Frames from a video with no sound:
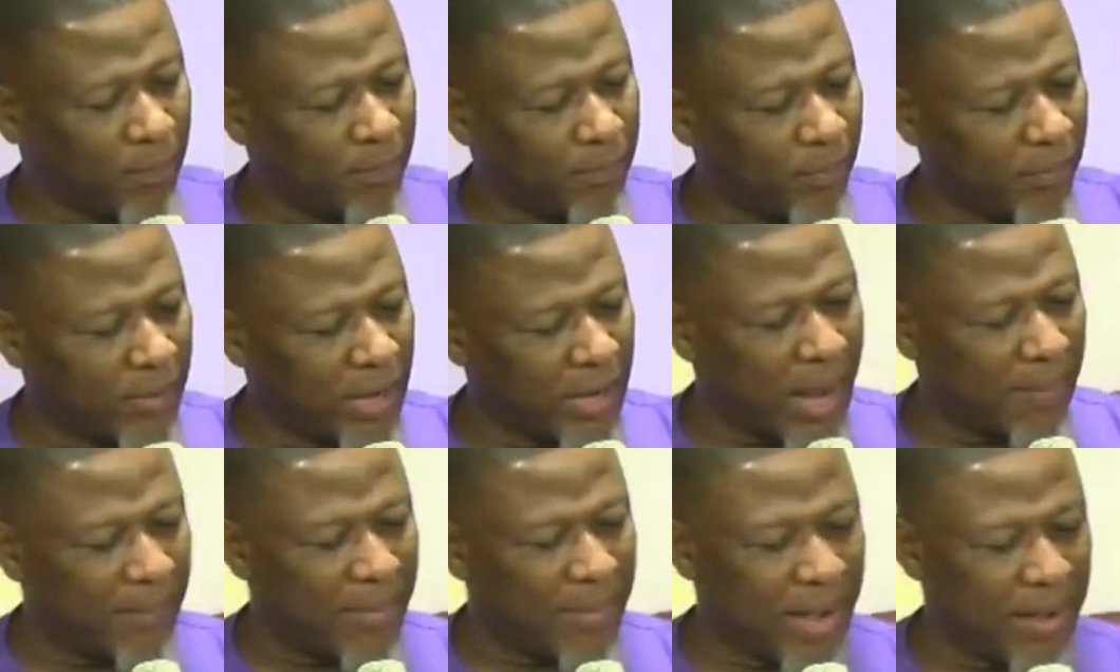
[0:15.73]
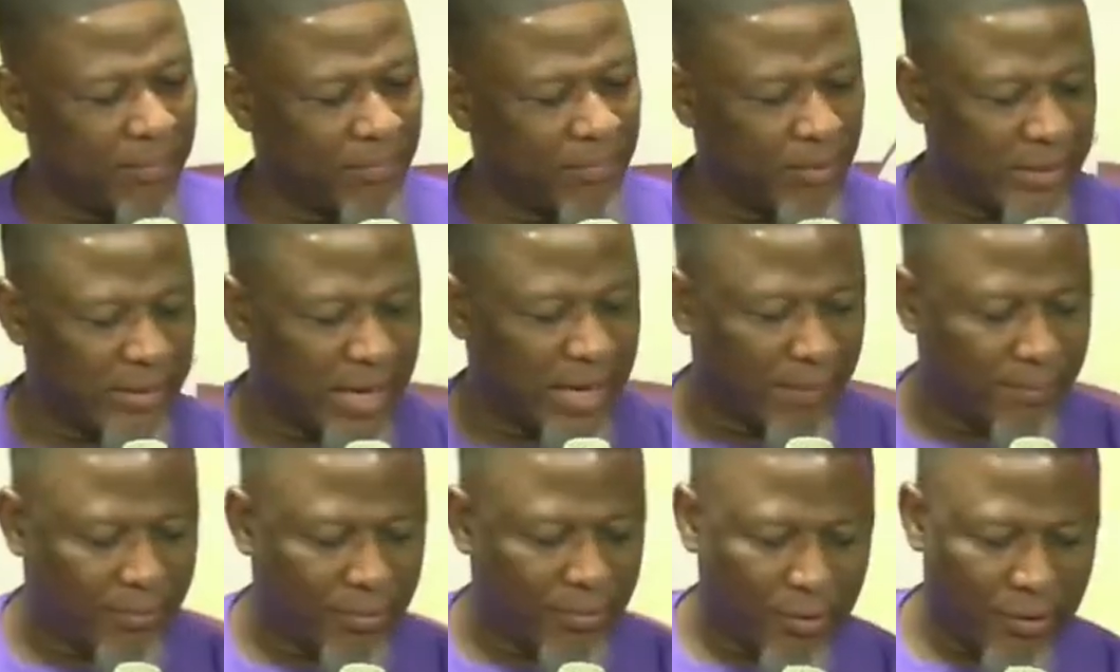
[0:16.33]
the Bible,
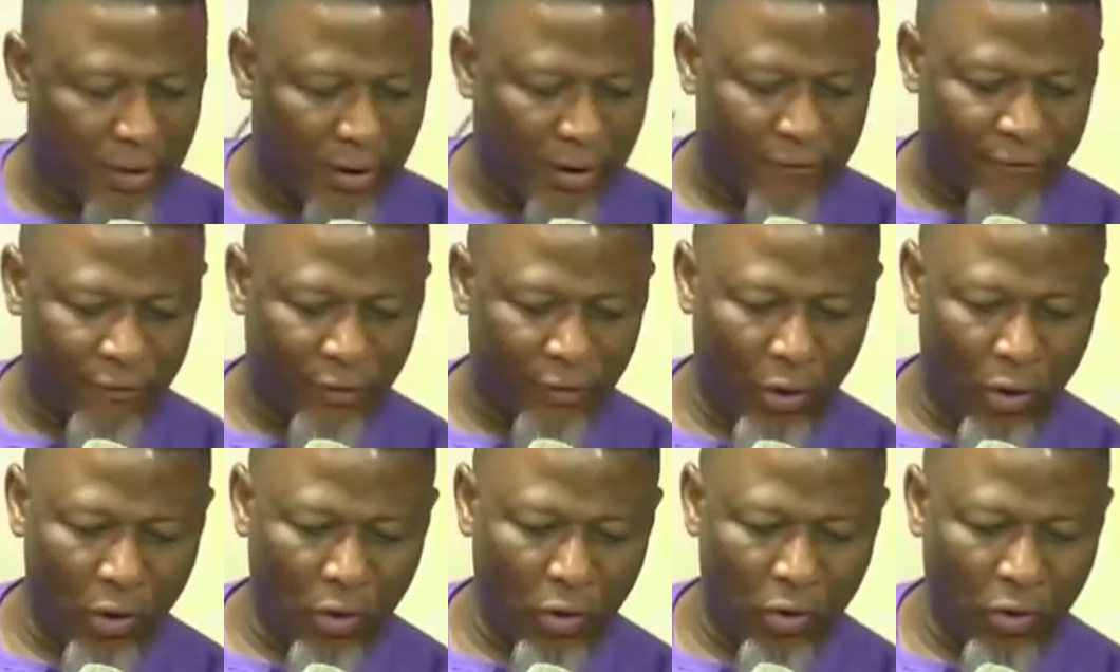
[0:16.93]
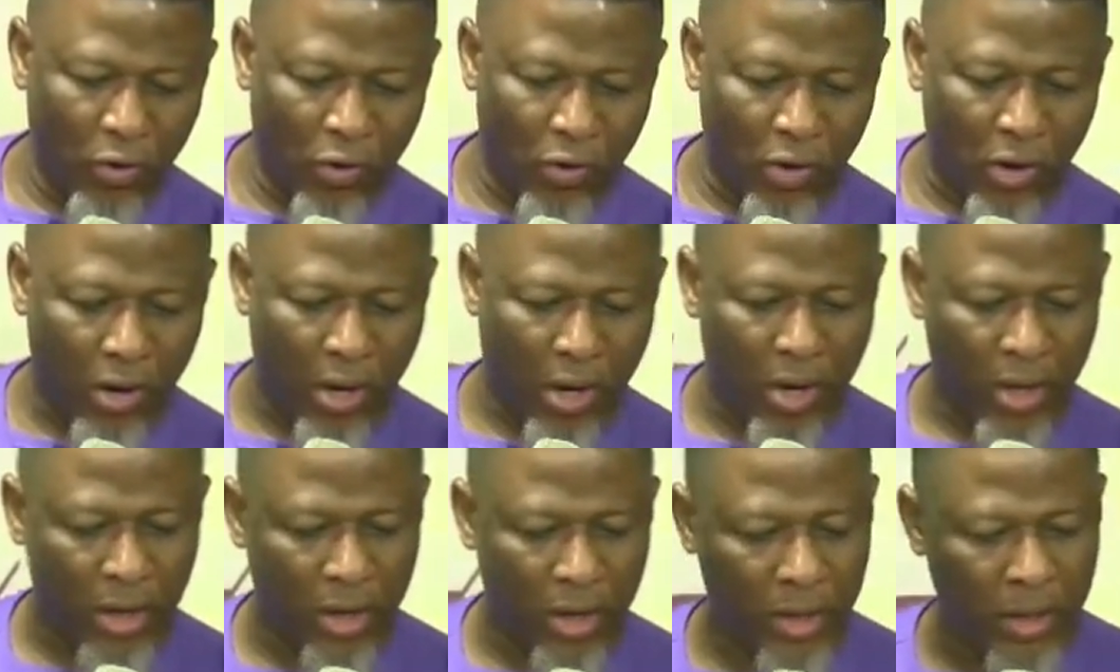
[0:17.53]
the book of
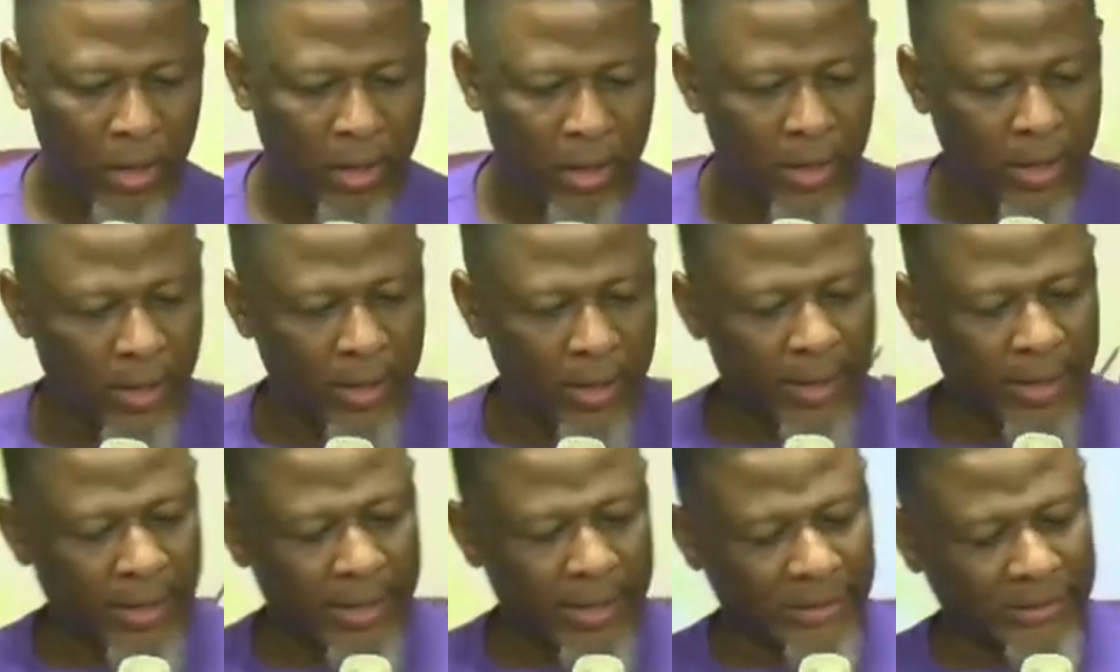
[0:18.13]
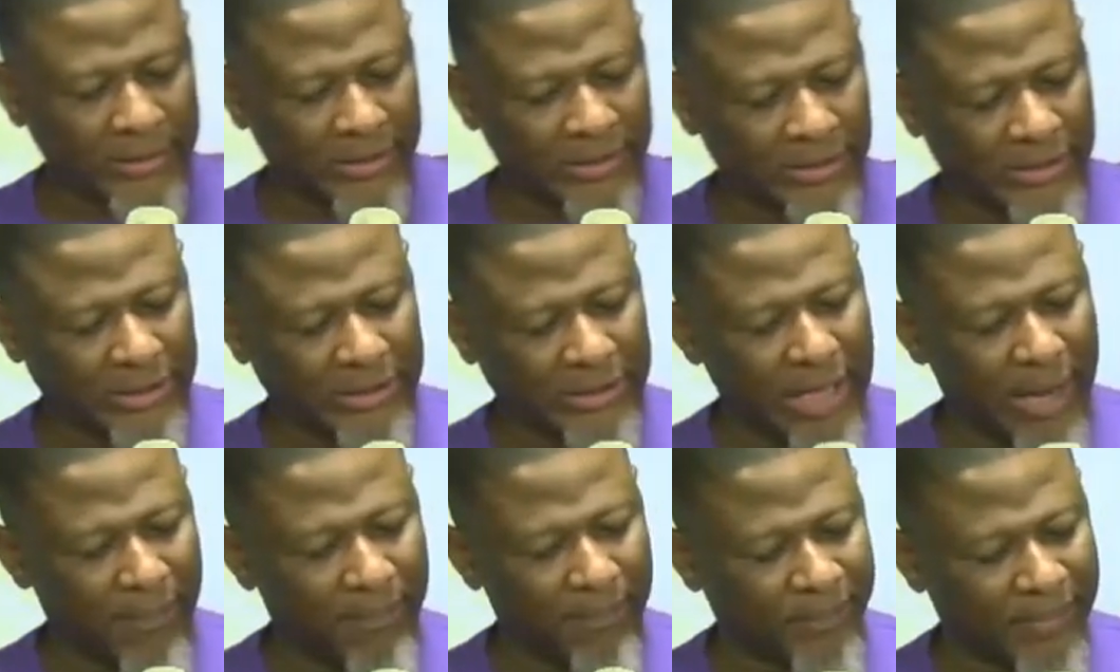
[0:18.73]
Luke,
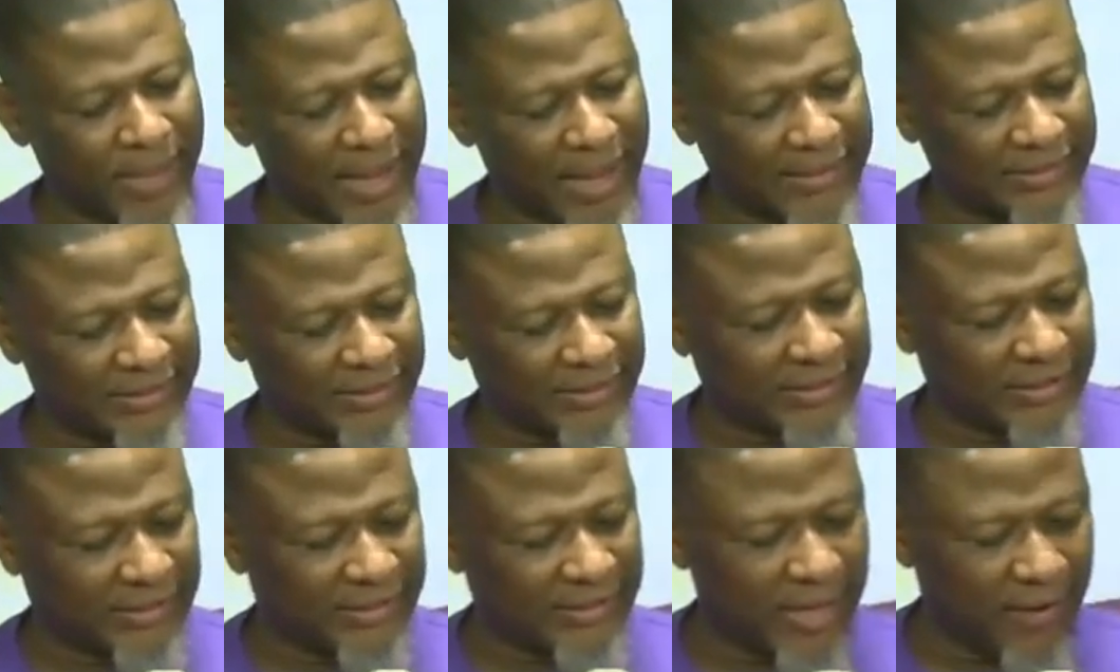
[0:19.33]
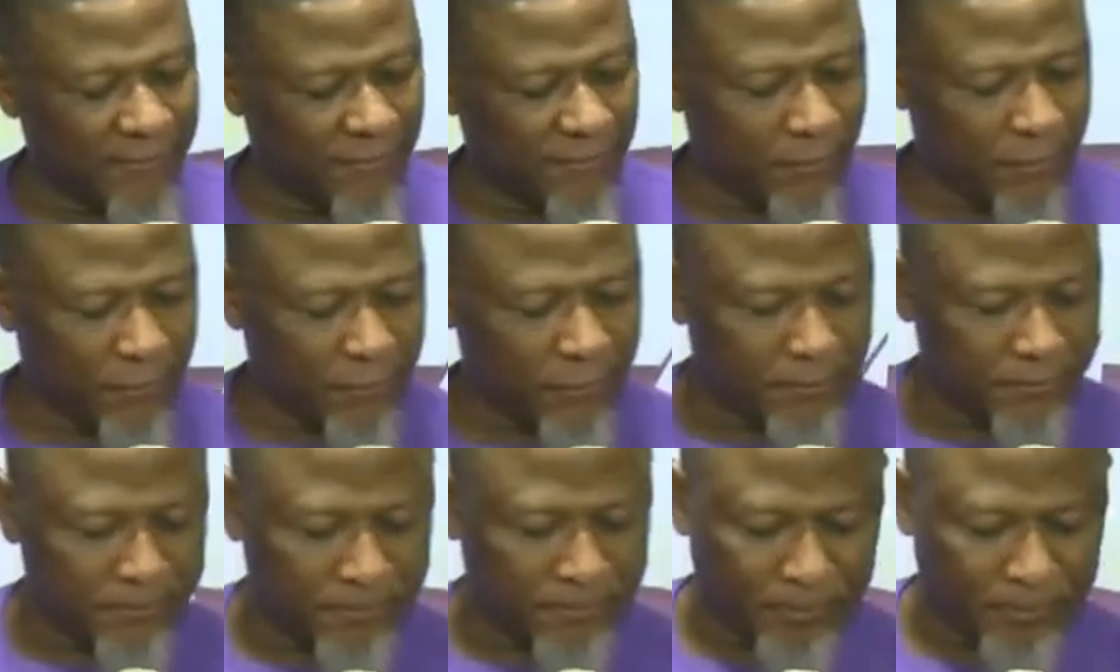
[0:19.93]
chapter 7.